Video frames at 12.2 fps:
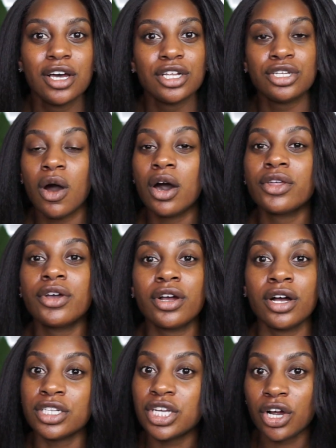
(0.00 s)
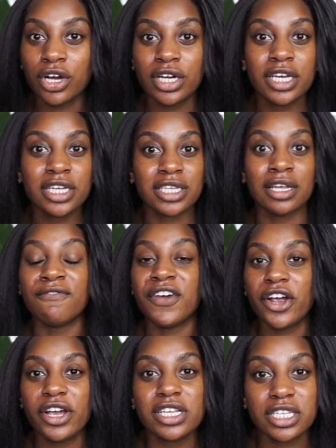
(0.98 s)
to other attorneys in
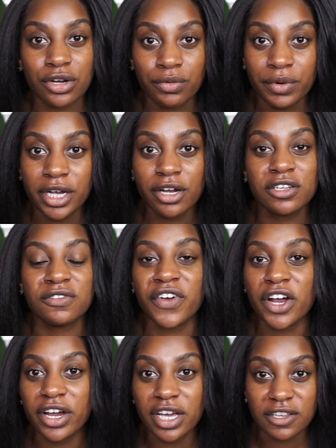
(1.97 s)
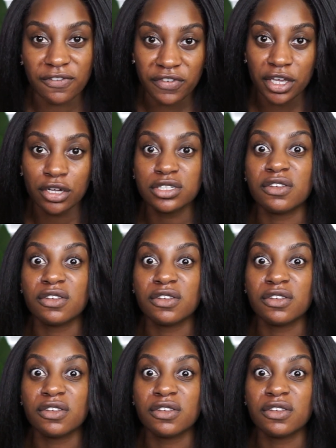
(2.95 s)
various careers, various fields,